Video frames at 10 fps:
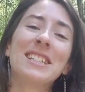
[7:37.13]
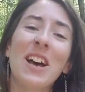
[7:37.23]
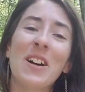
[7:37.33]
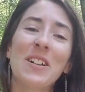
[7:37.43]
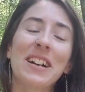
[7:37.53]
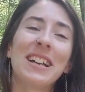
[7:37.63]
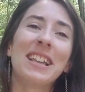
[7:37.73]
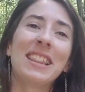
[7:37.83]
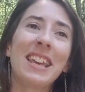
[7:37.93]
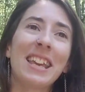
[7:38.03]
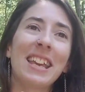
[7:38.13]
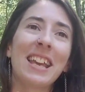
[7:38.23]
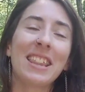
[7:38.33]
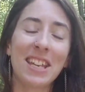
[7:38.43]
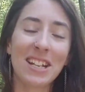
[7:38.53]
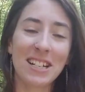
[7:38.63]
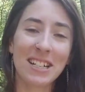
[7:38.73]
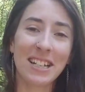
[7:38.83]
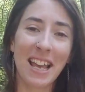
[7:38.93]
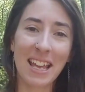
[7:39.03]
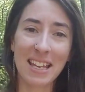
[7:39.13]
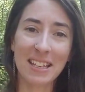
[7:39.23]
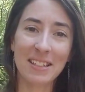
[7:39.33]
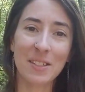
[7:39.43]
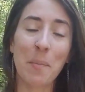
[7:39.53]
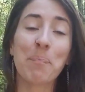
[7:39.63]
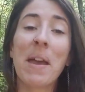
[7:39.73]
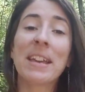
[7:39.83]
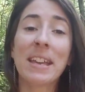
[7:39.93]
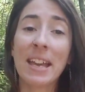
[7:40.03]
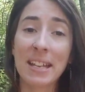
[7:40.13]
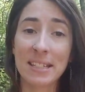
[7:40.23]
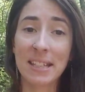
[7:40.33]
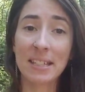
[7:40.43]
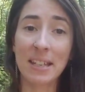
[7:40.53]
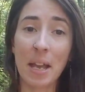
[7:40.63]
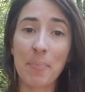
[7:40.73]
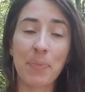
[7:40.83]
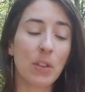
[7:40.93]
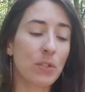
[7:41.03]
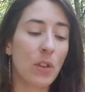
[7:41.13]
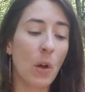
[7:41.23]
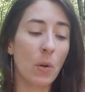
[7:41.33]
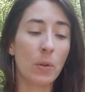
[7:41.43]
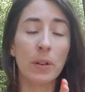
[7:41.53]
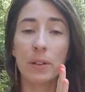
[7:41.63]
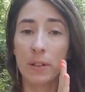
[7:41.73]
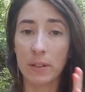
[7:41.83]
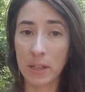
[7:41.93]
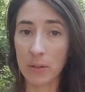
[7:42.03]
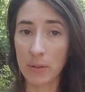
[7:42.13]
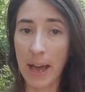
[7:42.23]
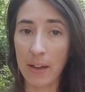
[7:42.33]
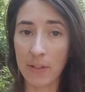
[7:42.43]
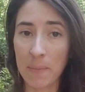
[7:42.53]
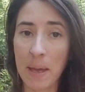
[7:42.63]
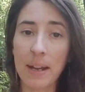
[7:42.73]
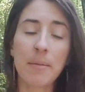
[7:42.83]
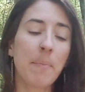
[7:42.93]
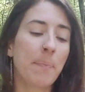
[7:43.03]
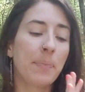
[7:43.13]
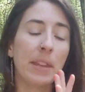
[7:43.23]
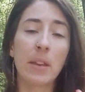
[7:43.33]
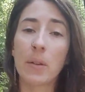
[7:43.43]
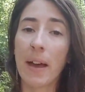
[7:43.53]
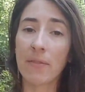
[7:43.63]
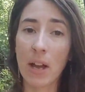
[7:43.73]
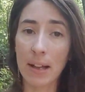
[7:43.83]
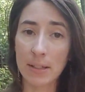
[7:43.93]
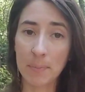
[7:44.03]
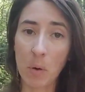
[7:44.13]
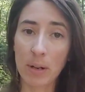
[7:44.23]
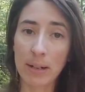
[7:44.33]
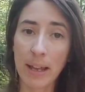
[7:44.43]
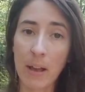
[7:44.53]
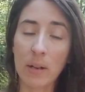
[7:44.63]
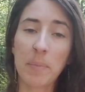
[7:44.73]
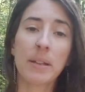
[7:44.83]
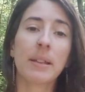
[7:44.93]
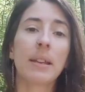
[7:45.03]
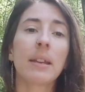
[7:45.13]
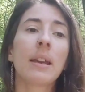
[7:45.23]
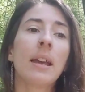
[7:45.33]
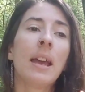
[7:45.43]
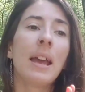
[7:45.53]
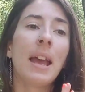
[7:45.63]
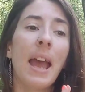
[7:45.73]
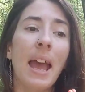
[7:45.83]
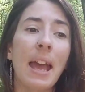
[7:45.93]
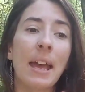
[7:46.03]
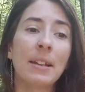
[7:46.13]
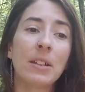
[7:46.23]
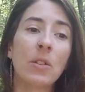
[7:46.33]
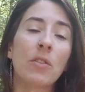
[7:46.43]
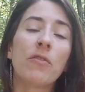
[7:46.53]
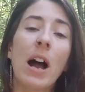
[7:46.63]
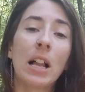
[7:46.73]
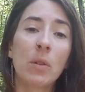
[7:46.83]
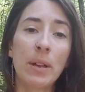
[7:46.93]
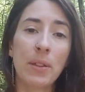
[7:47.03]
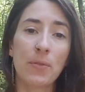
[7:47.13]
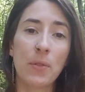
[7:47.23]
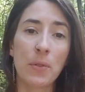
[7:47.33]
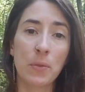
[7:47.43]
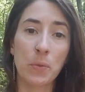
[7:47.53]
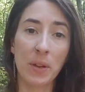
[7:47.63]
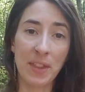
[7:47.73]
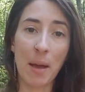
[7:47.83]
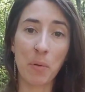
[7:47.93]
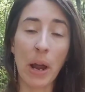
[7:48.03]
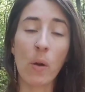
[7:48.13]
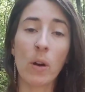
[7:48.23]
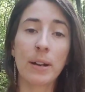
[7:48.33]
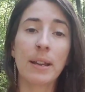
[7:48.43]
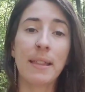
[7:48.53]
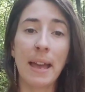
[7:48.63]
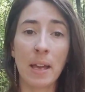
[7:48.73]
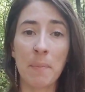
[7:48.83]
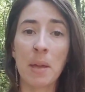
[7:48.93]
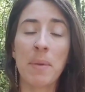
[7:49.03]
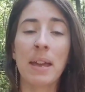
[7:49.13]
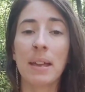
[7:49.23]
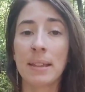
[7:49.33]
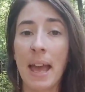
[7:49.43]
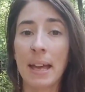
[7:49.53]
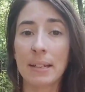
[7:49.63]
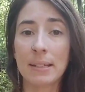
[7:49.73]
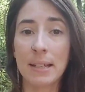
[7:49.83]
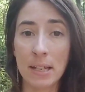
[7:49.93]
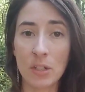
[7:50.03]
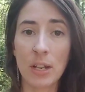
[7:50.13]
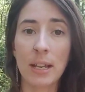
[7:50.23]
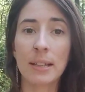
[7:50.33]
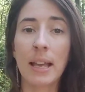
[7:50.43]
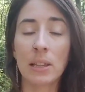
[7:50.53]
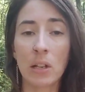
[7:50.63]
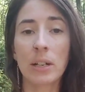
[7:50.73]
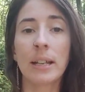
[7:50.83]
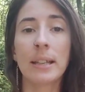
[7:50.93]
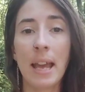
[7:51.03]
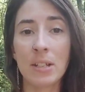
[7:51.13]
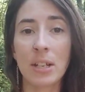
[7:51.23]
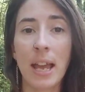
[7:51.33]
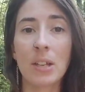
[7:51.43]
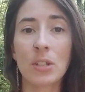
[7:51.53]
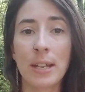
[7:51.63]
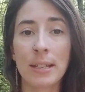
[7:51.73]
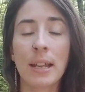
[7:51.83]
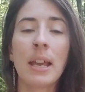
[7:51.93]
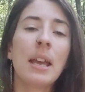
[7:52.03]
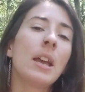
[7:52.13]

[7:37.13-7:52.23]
So the third is making it consistent. So you have committed, you have got support and accountability, and you're following through with that priority, that commitment, and that teaching, that learning, the education,